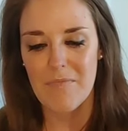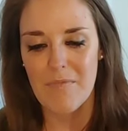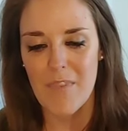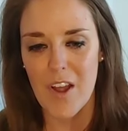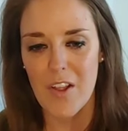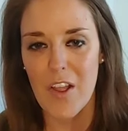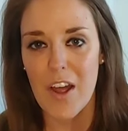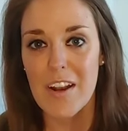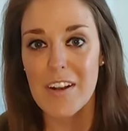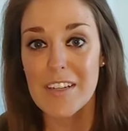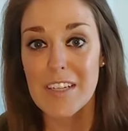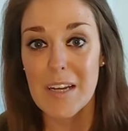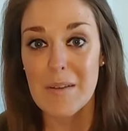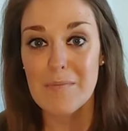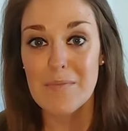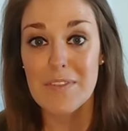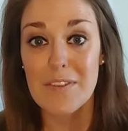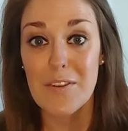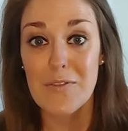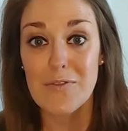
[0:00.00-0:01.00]
A lot of
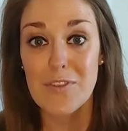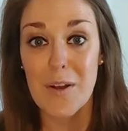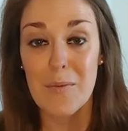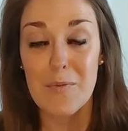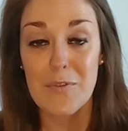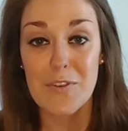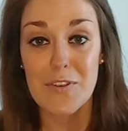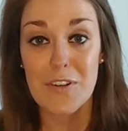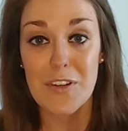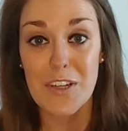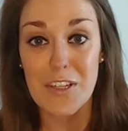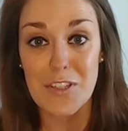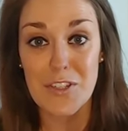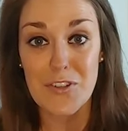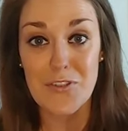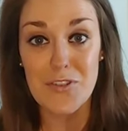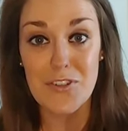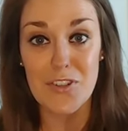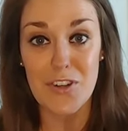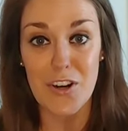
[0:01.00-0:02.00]
times those opportunities
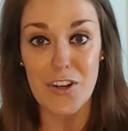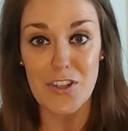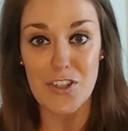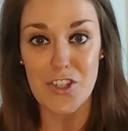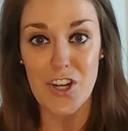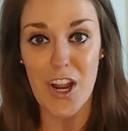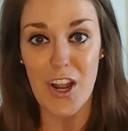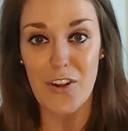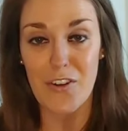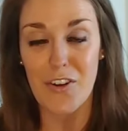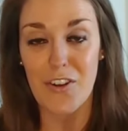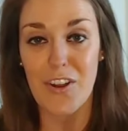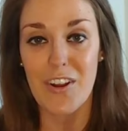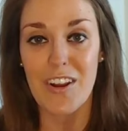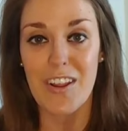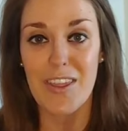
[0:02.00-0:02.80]
do start in childhood,